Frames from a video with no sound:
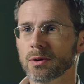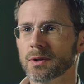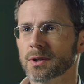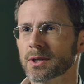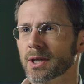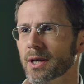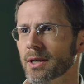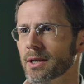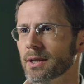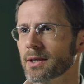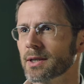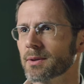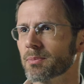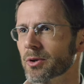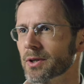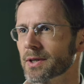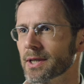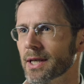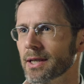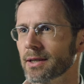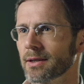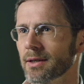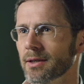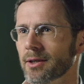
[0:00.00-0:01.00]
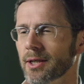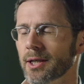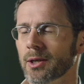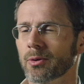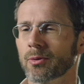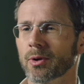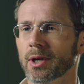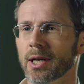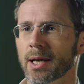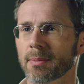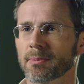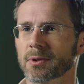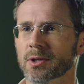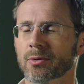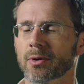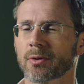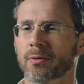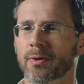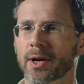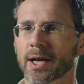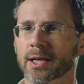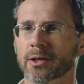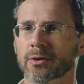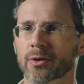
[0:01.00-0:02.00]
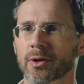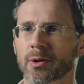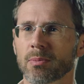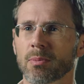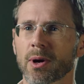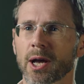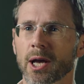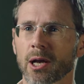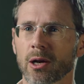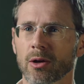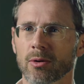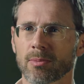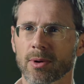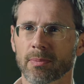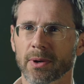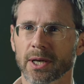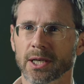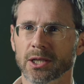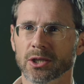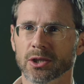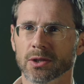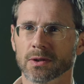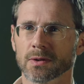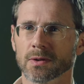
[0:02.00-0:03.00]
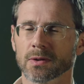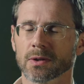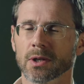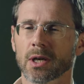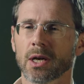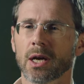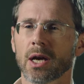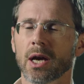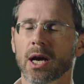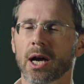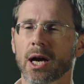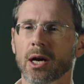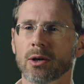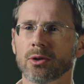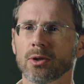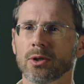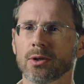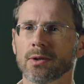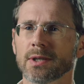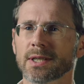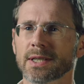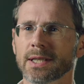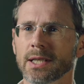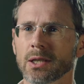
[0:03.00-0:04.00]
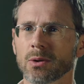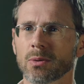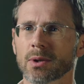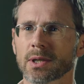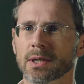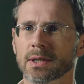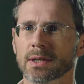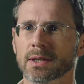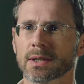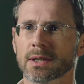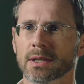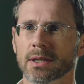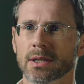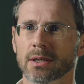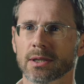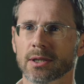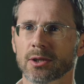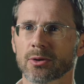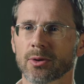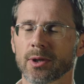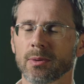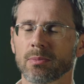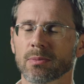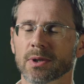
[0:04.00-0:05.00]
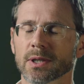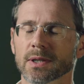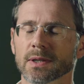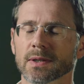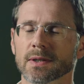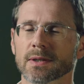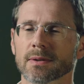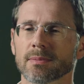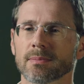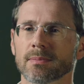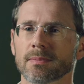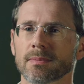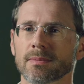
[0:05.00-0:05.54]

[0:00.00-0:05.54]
studies presented in relapsed refractory myeloma patients. How do you sequence the treatments?